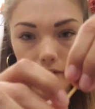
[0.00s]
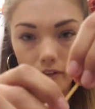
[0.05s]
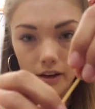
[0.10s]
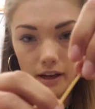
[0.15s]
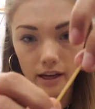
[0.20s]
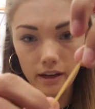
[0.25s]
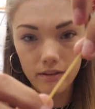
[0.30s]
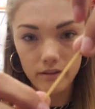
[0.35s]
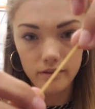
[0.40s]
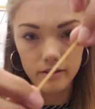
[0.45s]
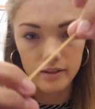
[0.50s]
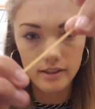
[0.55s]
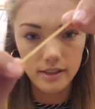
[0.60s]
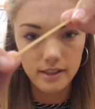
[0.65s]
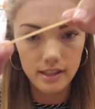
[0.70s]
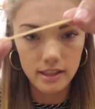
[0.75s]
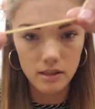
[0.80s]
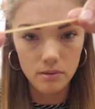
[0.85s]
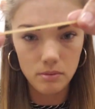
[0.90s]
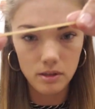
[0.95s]
5
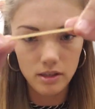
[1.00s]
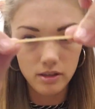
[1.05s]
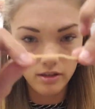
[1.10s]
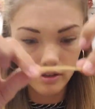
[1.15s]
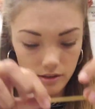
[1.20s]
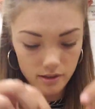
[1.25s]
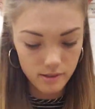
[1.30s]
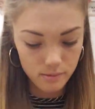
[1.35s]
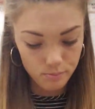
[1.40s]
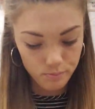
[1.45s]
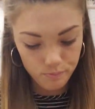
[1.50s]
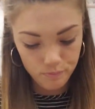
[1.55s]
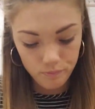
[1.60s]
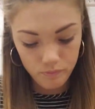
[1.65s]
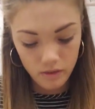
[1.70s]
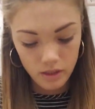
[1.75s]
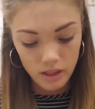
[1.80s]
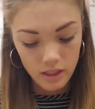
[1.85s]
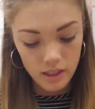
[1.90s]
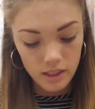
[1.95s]
centimeters.
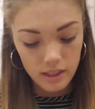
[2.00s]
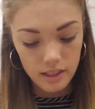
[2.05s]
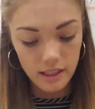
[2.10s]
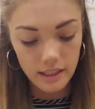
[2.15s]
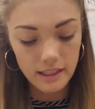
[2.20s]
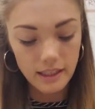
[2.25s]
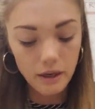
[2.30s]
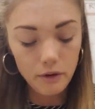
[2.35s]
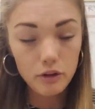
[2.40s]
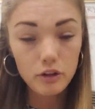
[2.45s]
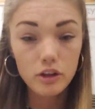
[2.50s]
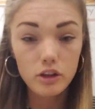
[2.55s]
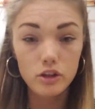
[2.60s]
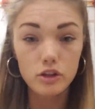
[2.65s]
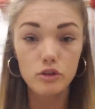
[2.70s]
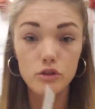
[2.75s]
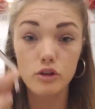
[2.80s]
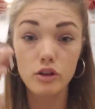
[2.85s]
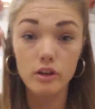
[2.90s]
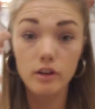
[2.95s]
Okay, now what you're
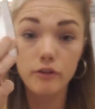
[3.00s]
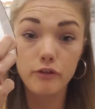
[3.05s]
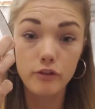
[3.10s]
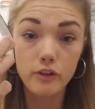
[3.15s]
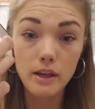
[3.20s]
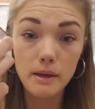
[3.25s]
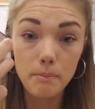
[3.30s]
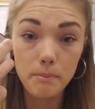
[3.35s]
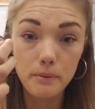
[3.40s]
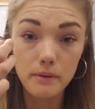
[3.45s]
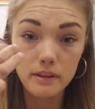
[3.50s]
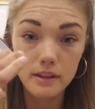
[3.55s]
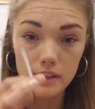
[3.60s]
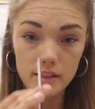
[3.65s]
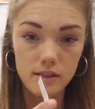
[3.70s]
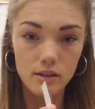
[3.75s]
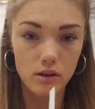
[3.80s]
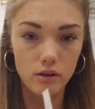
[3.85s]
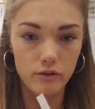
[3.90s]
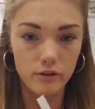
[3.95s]
gonna do is you're gonna flip
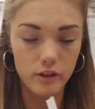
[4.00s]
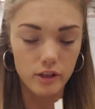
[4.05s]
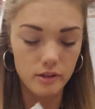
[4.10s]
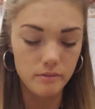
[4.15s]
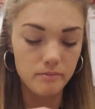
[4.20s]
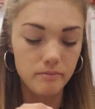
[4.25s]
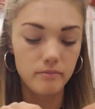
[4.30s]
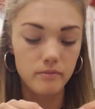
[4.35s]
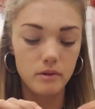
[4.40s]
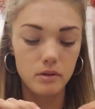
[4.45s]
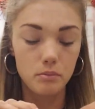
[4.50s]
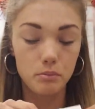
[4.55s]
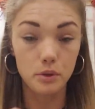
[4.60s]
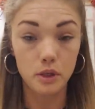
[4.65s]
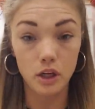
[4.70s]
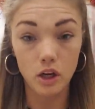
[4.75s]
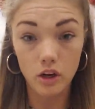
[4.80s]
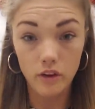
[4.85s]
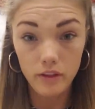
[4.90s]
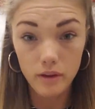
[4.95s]
this over,
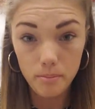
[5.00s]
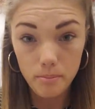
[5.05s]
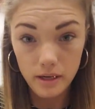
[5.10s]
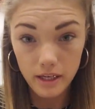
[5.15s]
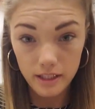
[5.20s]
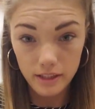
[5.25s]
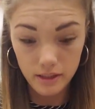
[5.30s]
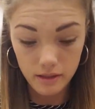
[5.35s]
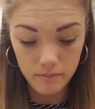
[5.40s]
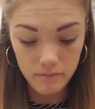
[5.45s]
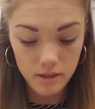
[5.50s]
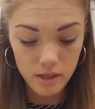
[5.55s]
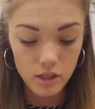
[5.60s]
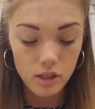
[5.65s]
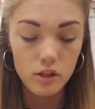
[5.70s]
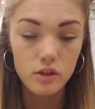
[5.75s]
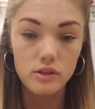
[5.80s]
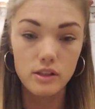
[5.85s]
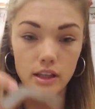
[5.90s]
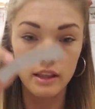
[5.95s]
put it on the bottom
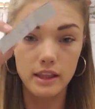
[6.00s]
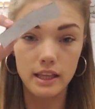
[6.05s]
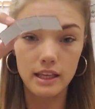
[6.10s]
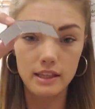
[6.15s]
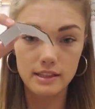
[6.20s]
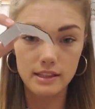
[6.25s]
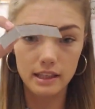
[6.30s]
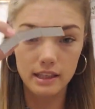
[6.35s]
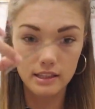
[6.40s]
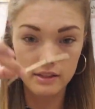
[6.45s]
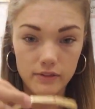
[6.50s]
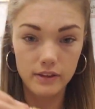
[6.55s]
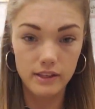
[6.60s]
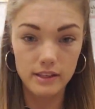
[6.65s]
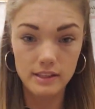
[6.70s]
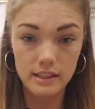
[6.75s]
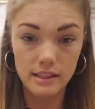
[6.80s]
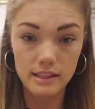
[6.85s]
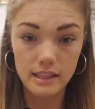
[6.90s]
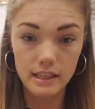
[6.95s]
so that the inside is
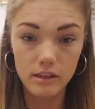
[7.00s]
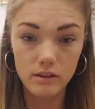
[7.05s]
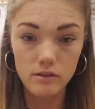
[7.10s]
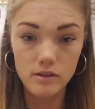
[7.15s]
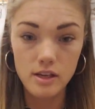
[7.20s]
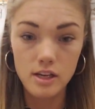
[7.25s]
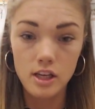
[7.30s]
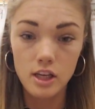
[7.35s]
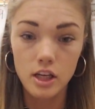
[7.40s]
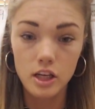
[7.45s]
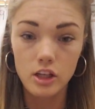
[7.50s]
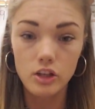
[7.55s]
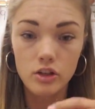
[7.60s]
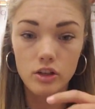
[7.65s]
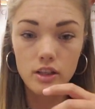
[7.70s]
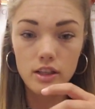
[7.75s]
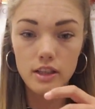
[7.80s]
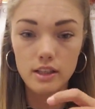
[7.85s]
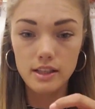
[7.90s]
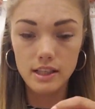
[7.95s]
facing down, and you're gonna